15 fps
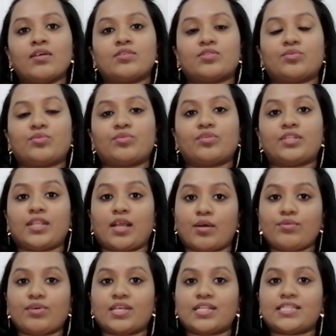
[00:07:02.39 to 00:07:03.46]
So
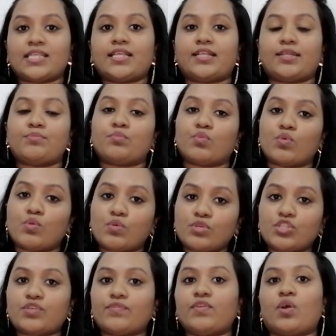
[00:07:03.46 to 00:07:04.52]
now you can see that in
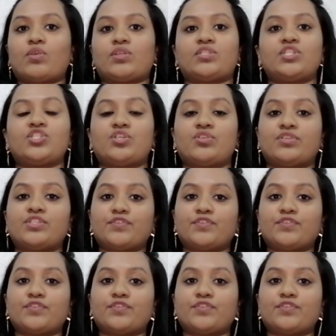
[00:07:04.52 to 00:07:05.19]
most of the autistic children,